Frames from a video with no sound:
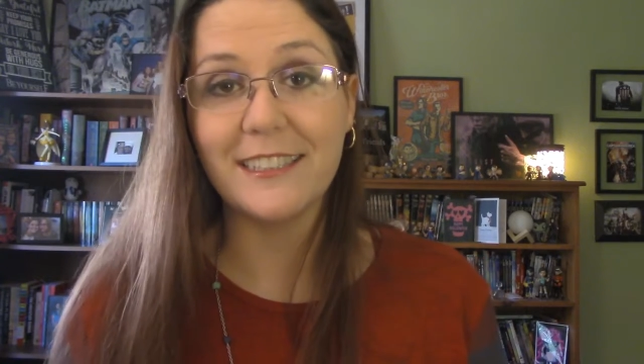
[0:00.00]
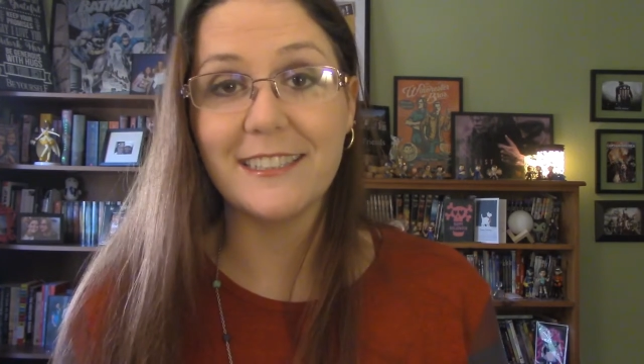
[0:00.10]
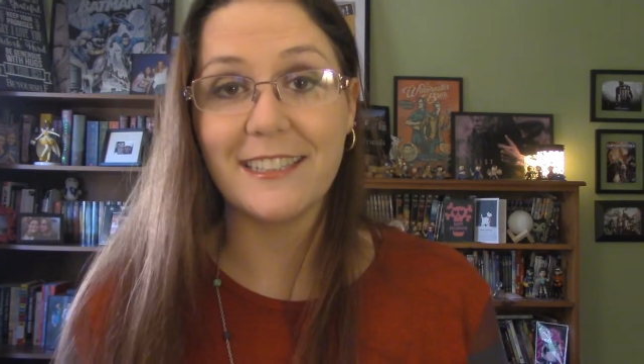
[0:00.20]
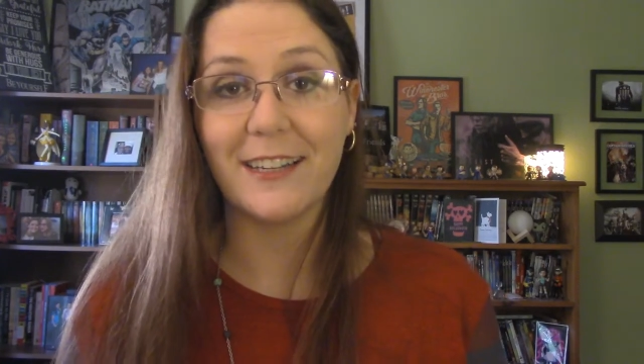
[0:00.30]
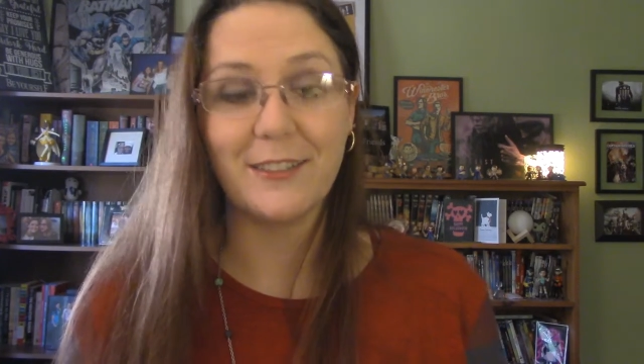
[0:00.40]

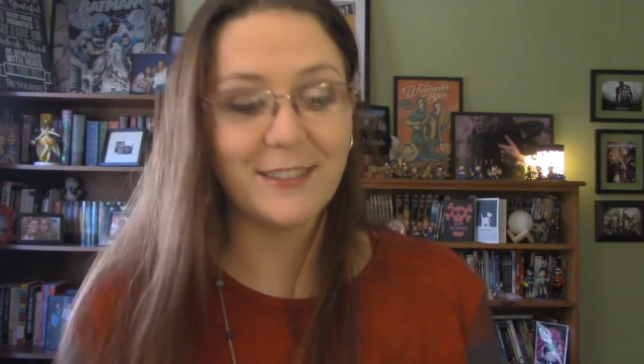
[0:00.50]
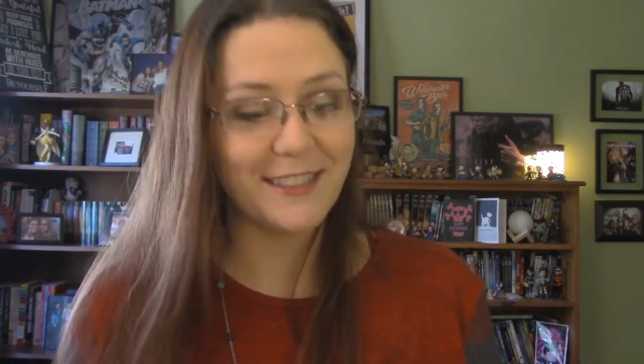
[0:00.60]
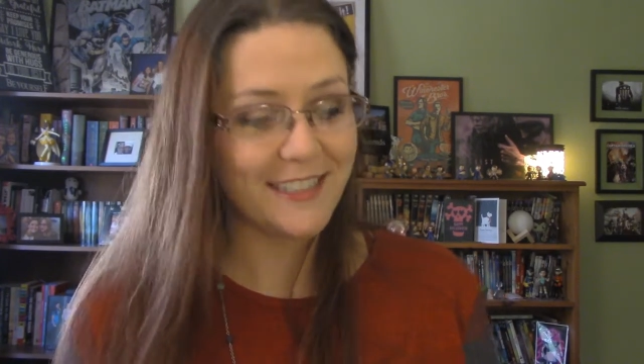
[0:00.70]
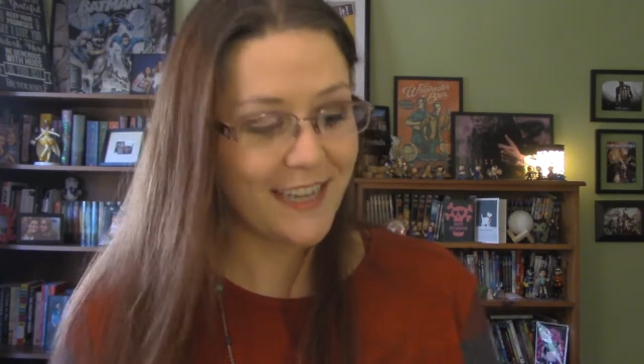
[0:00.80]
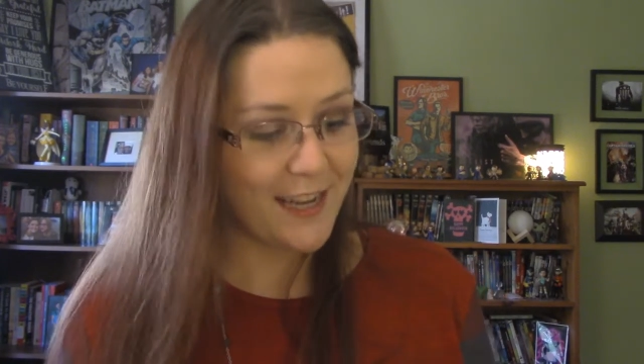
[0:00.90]
It
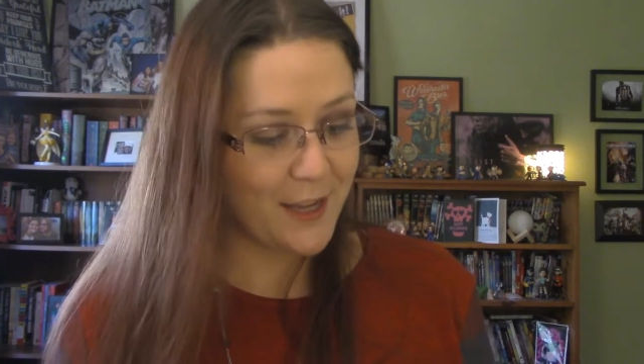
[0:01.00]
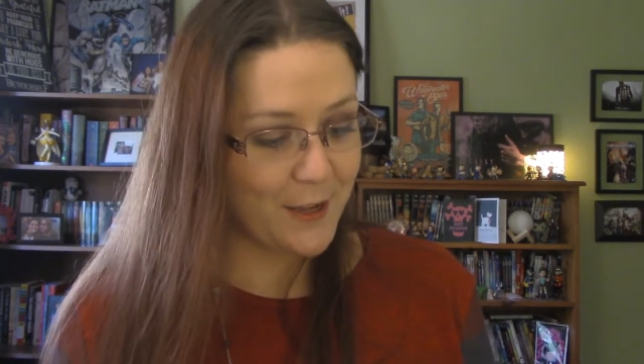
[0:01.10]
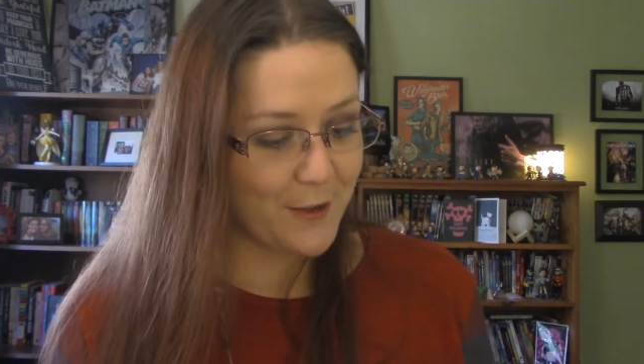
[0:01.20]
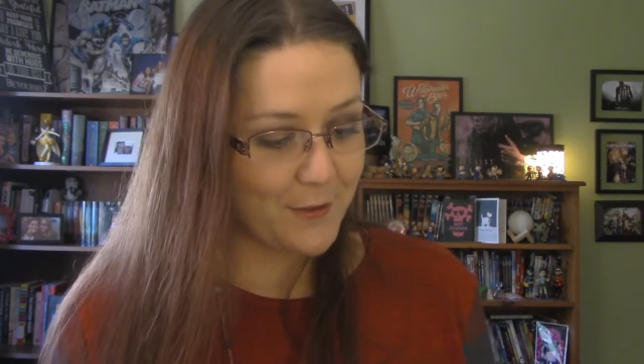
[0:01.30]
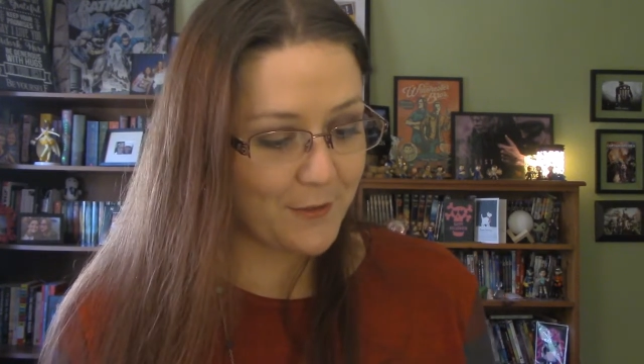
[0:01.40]
sounds
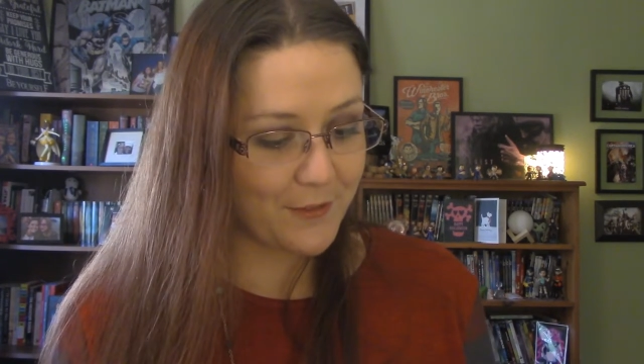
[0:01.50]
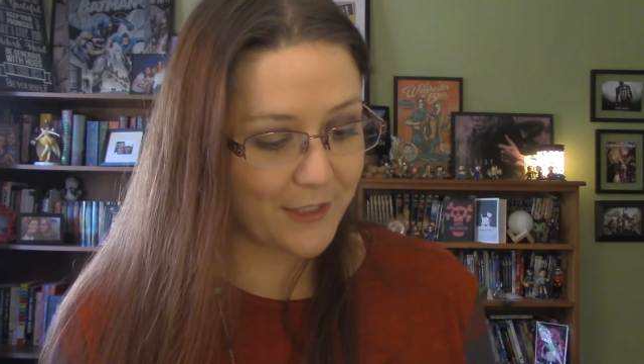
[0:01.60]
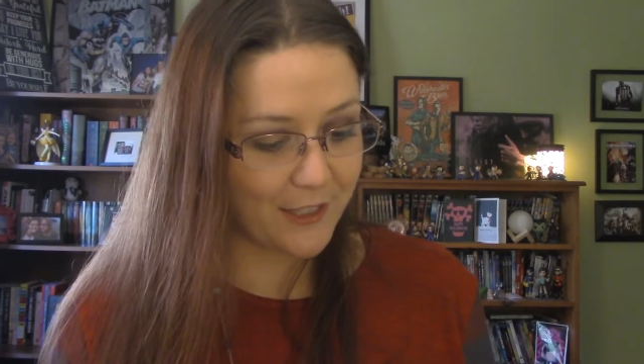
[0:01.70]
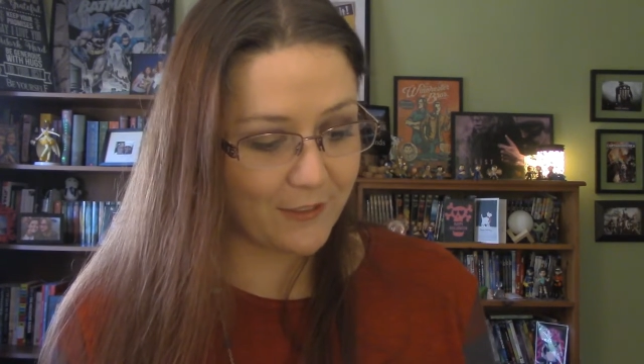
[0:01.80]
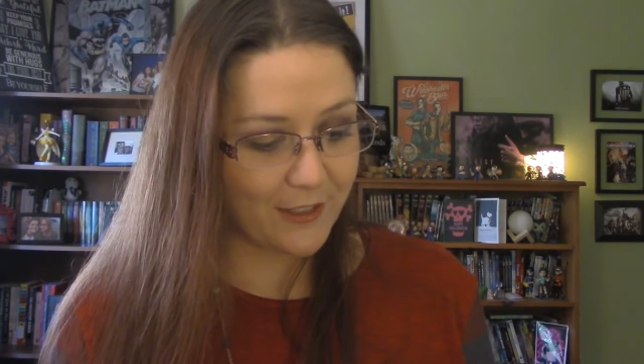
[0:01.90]

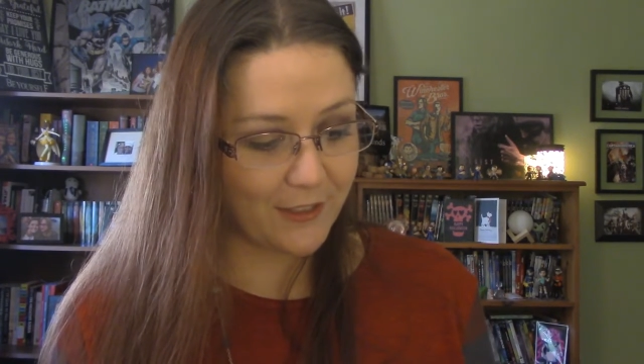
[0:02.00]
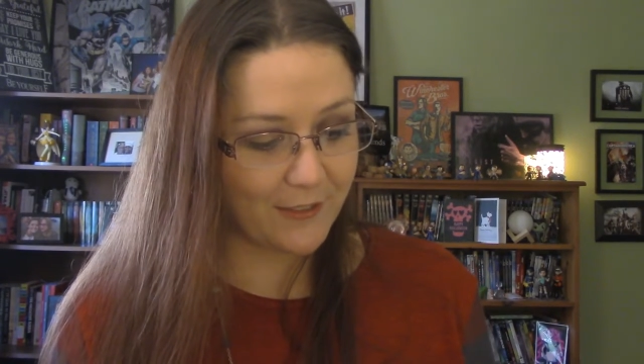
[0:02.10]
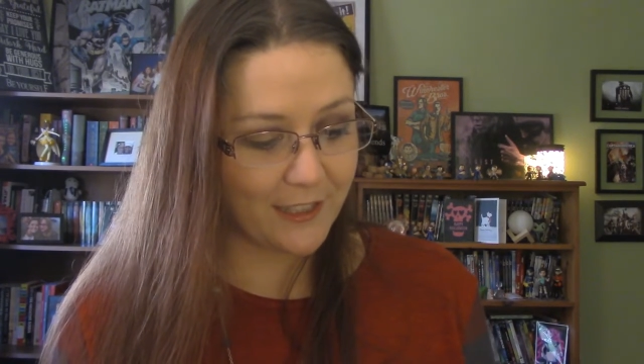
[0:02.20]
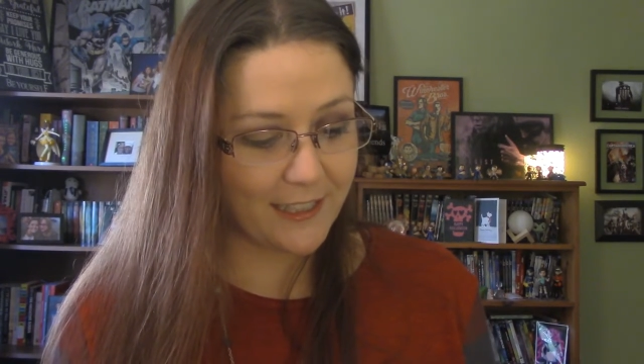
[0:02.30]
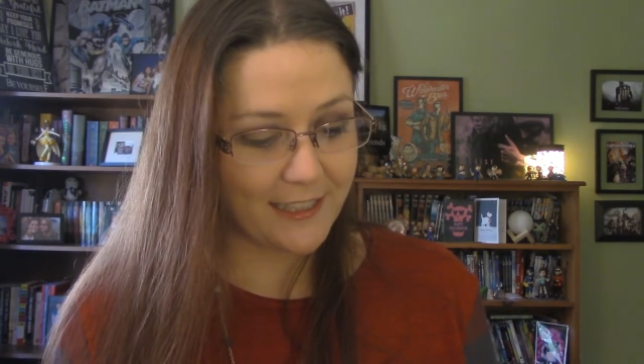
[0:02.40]
very, very,
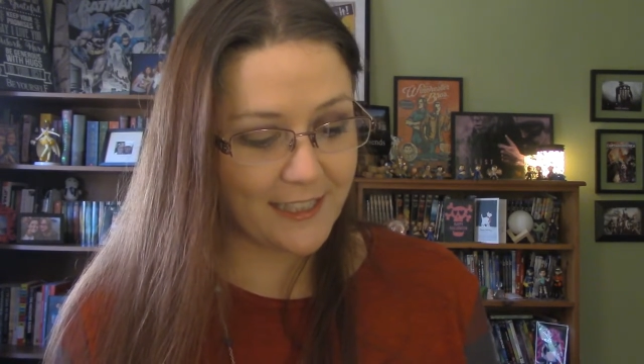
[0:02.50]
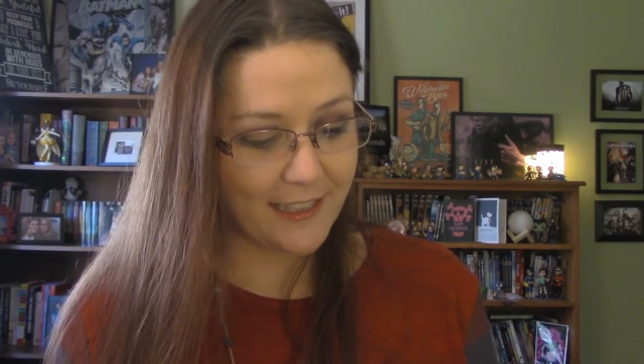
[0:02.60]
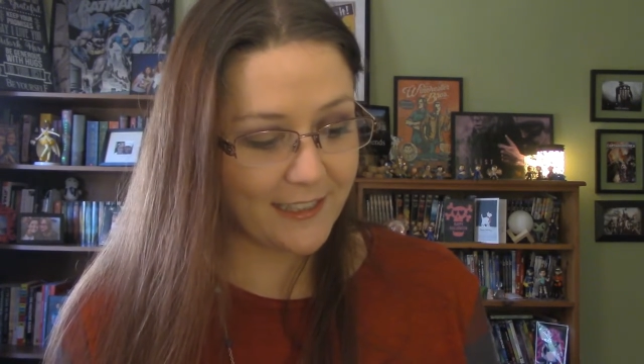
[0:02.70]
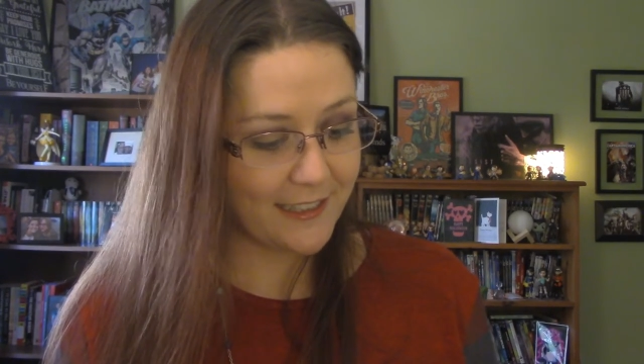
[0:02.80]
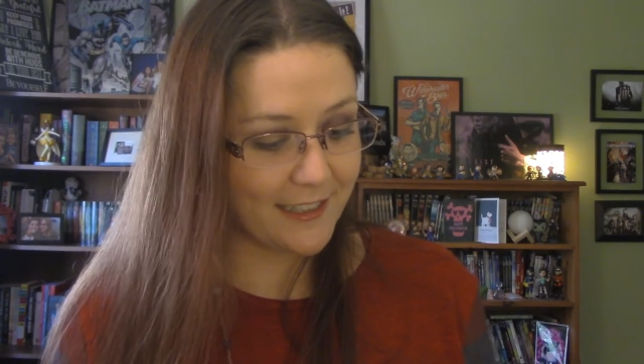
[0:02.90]
very
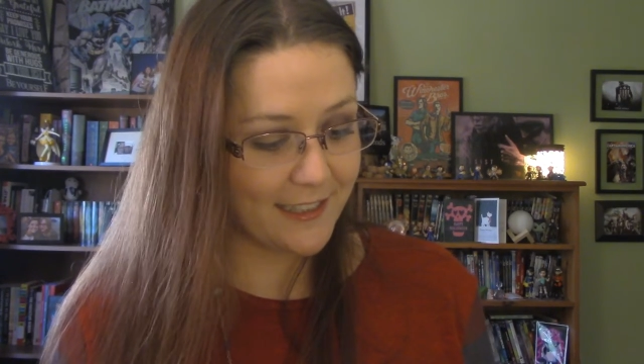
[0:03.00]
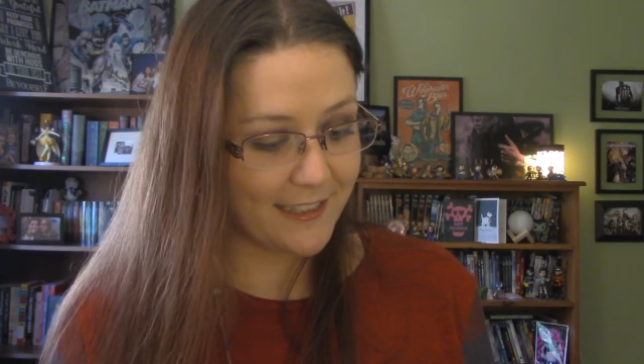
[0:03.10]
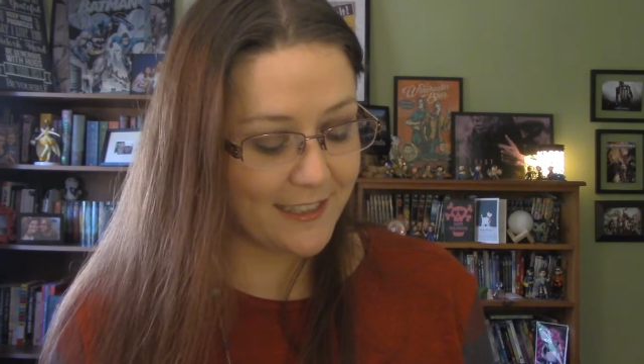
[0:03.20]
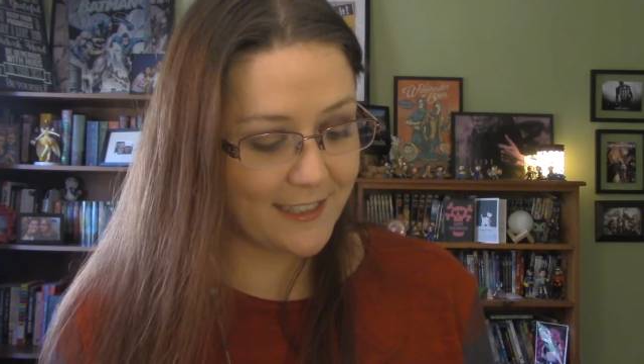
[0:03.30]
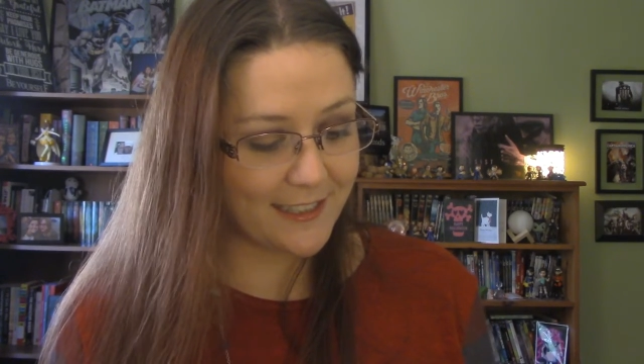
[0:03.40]
exciting.
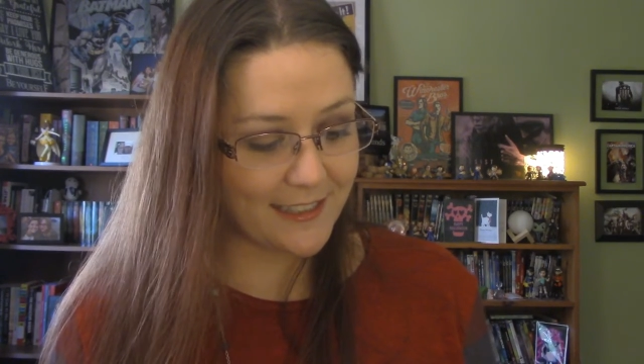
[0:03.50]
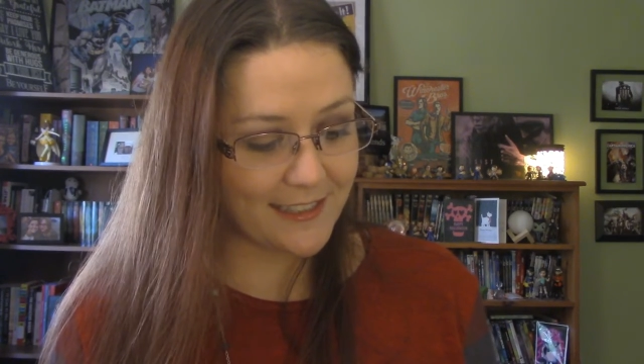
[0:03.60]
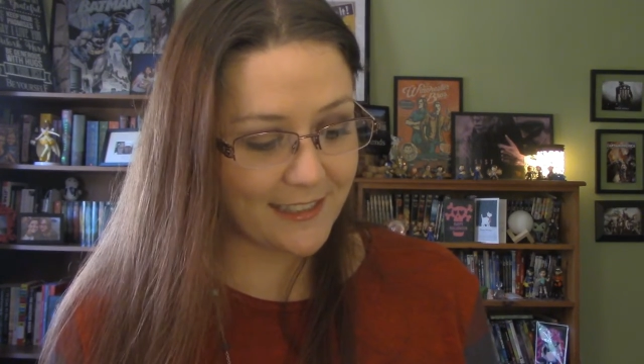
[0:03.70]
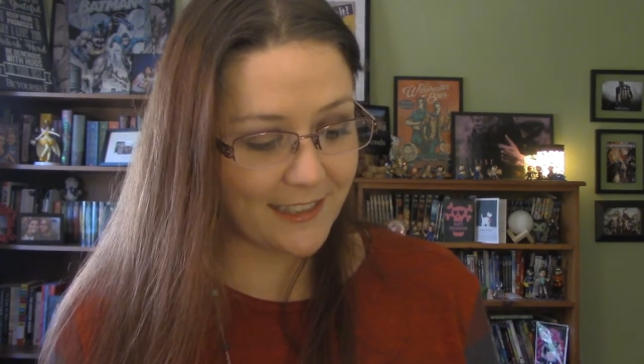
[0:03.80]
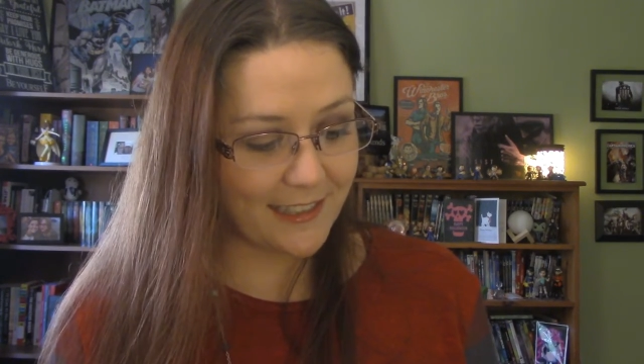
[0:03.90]
It's
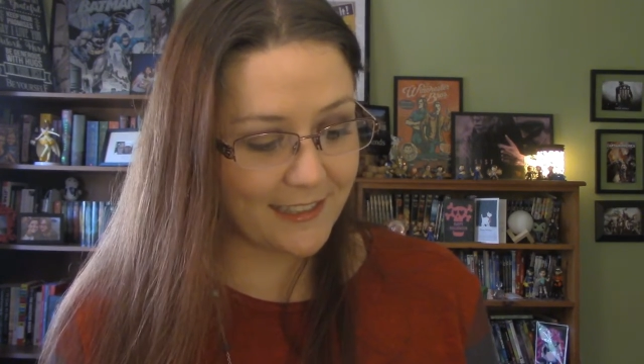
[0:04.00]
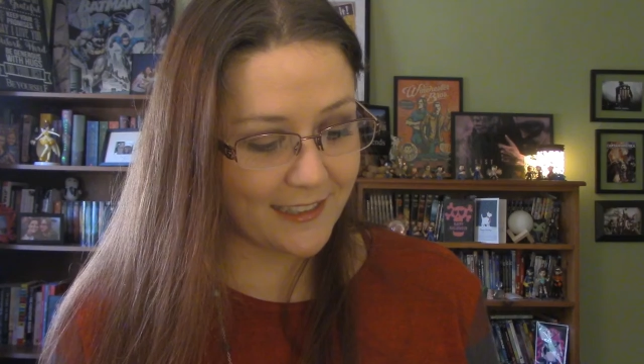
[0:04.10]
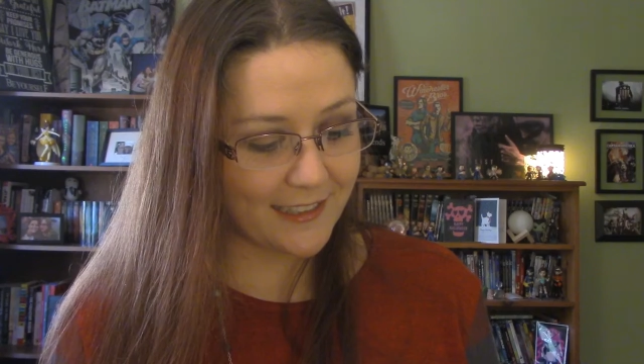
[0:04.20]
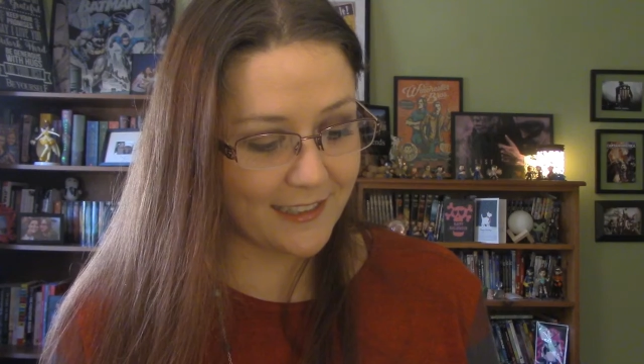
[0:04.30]
just like,